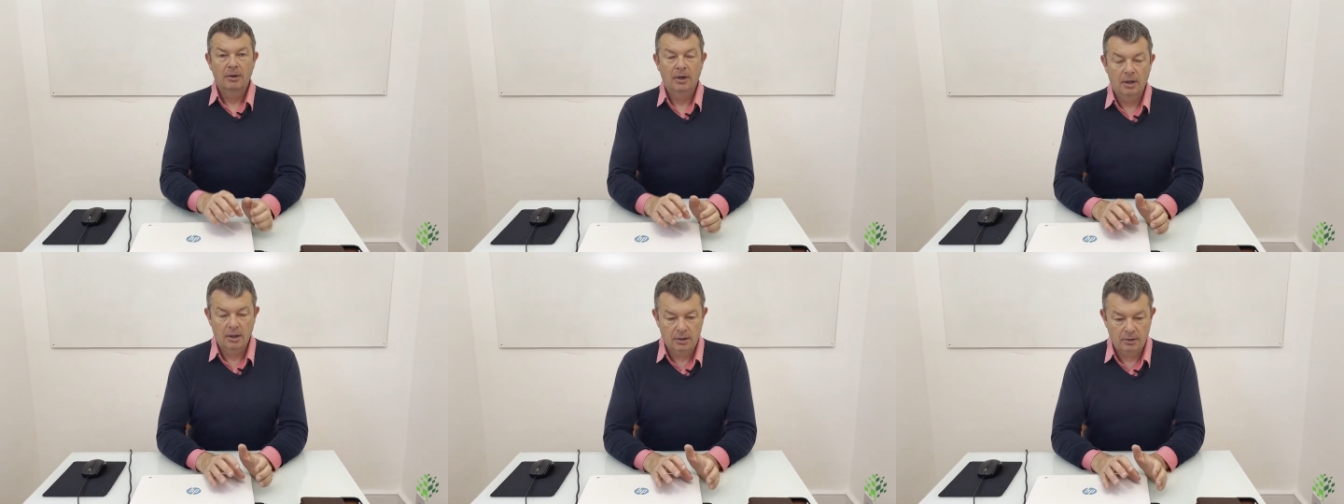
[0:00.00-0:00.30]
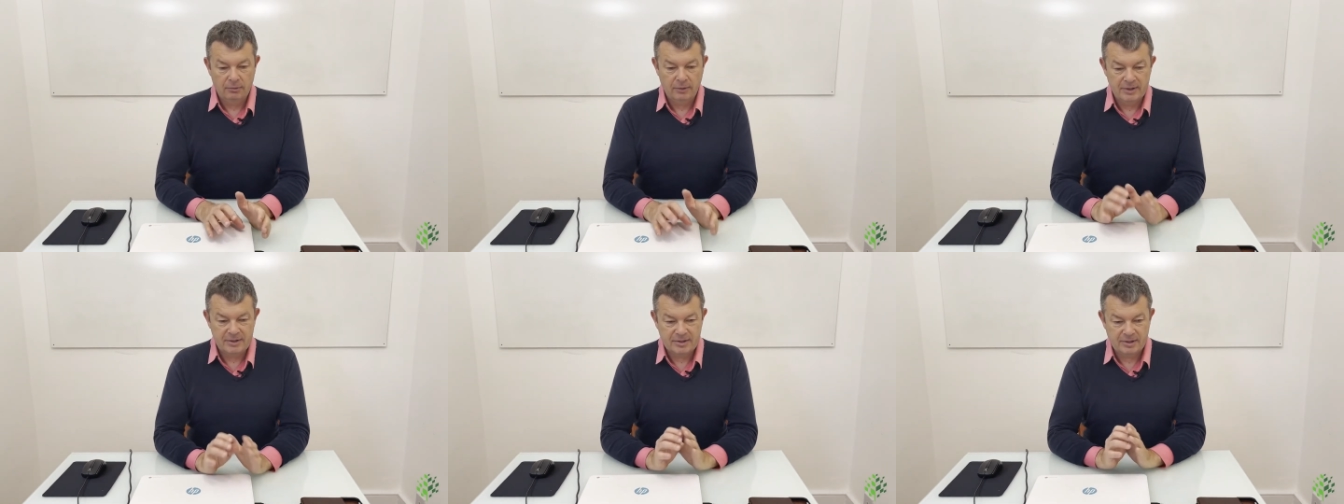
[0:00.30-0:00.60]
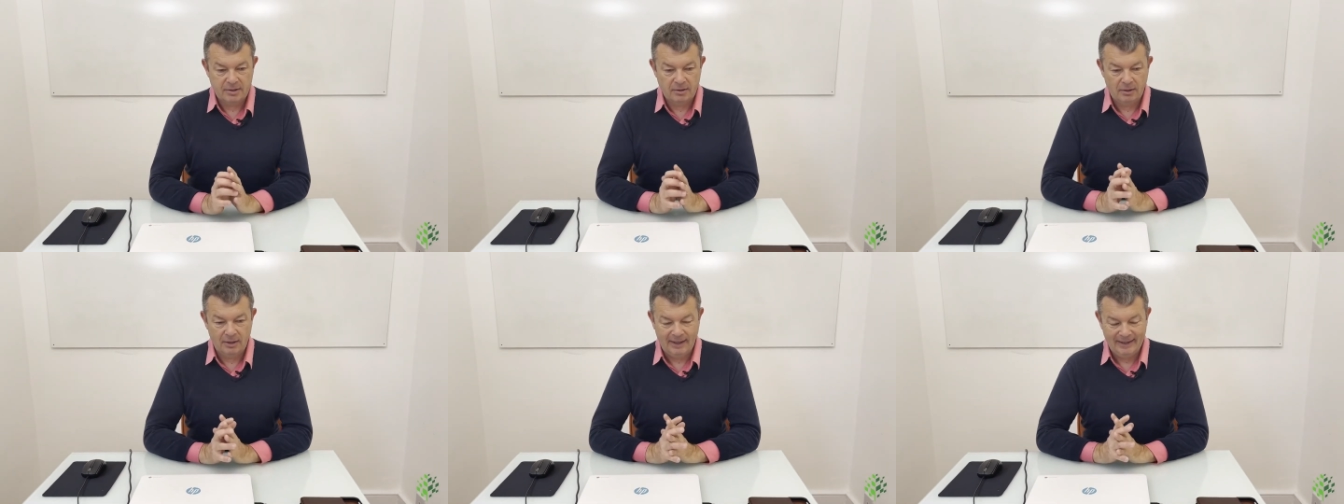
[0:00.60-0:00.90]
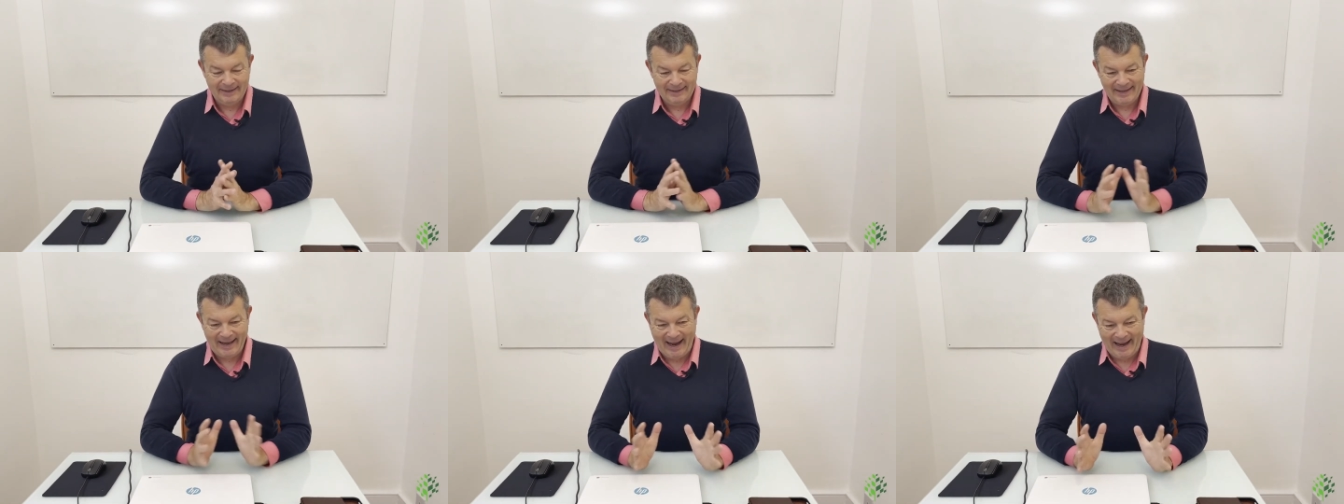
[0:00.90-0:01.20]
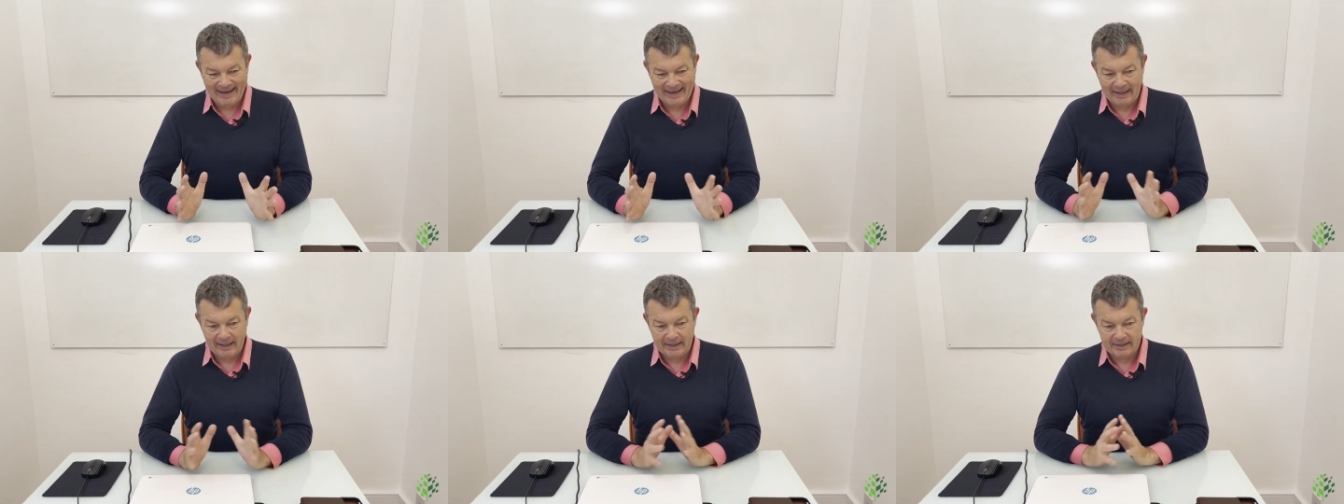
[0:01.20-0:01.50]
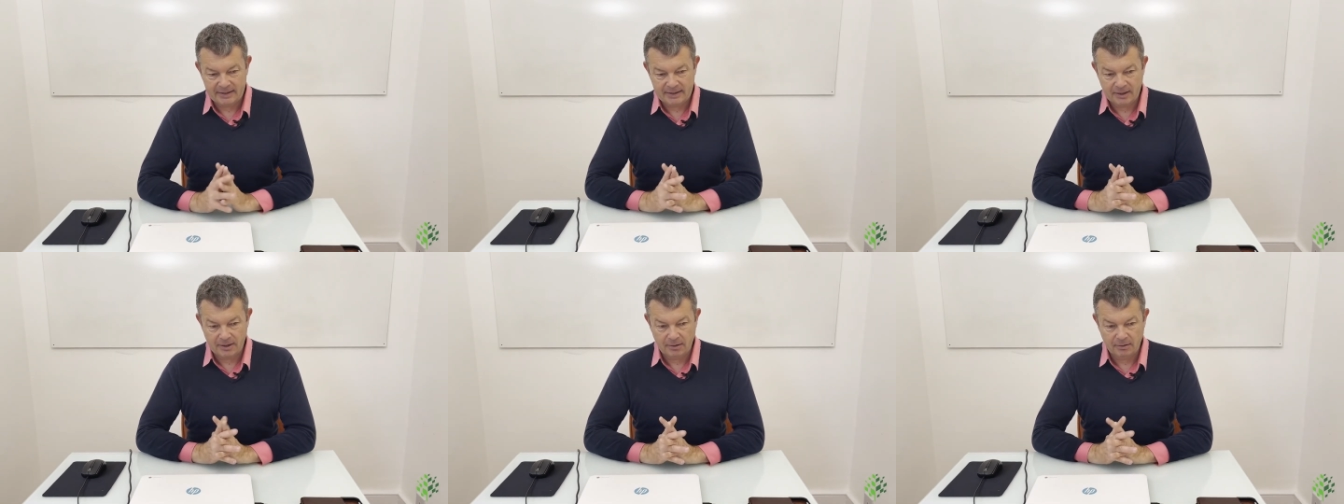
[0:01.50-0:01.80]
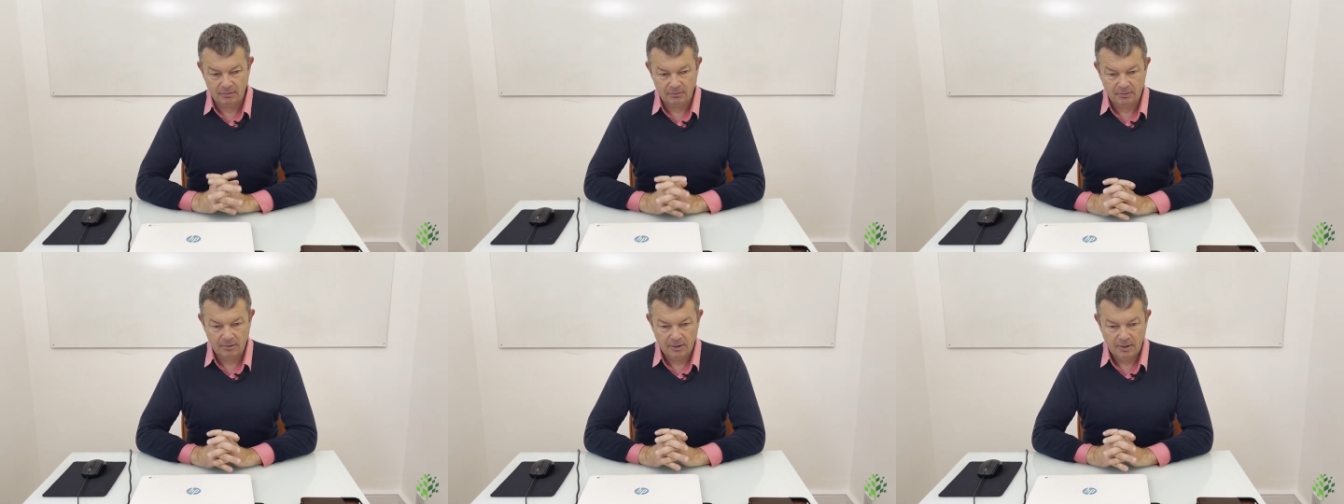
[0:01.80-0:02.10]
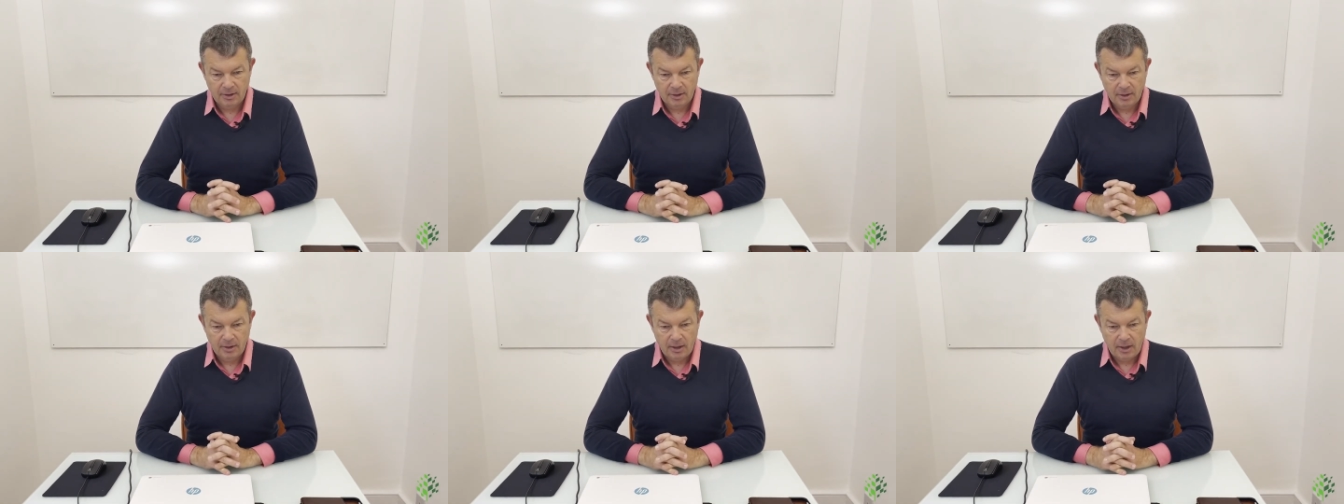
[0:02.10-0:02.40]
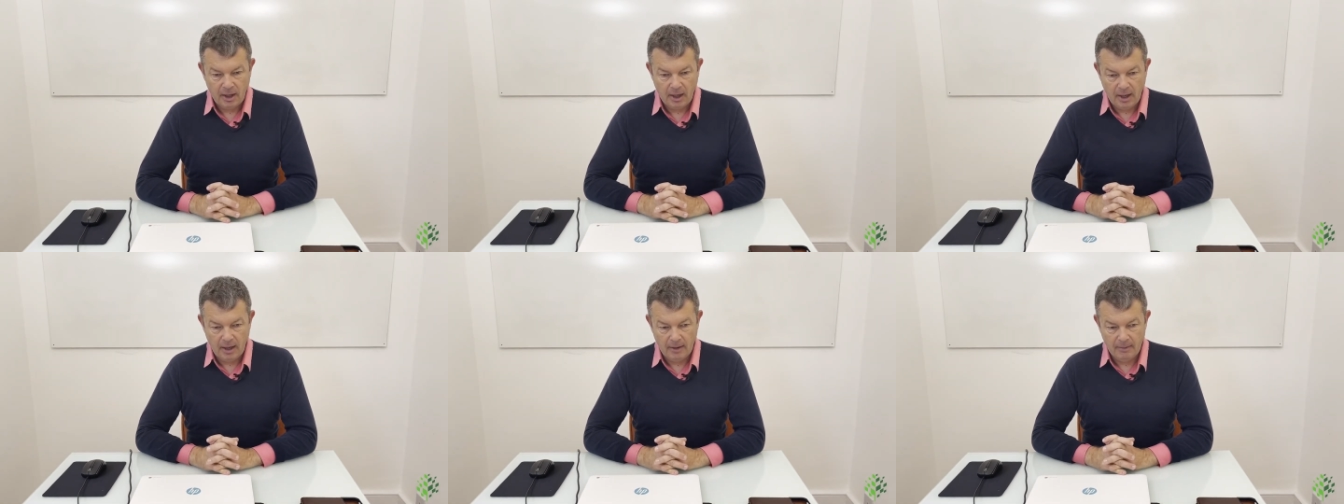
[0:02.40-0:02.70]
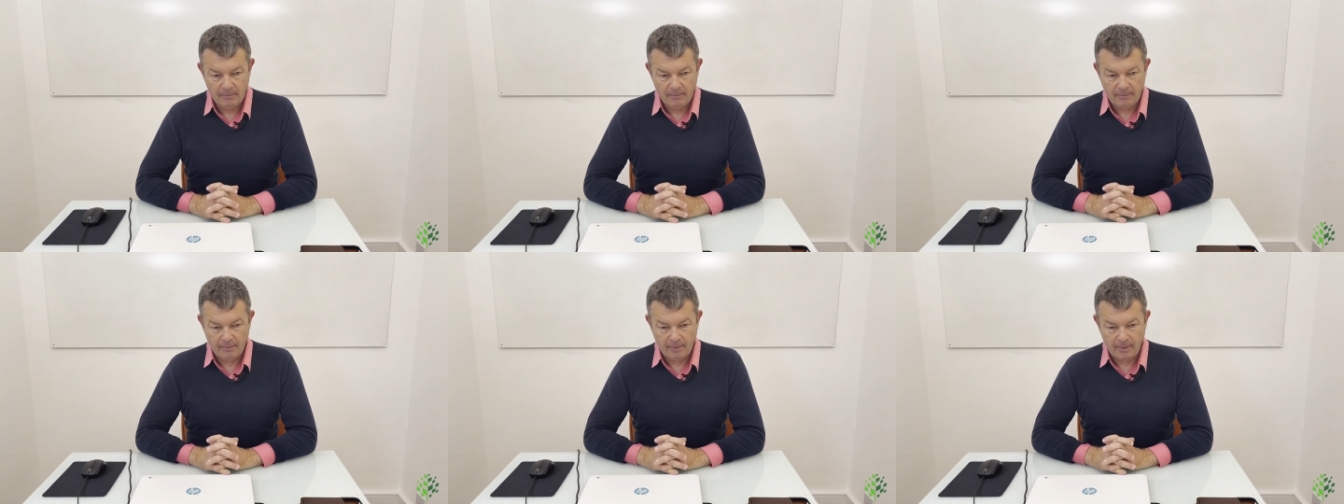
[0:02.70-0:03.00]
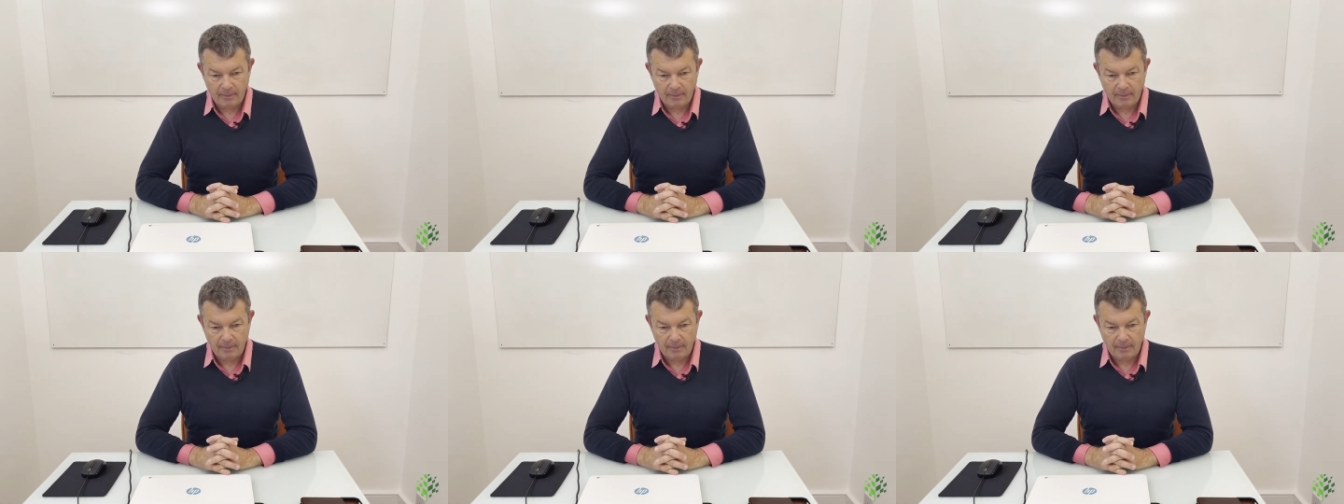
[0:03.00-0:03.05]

uh, critical and analytical um,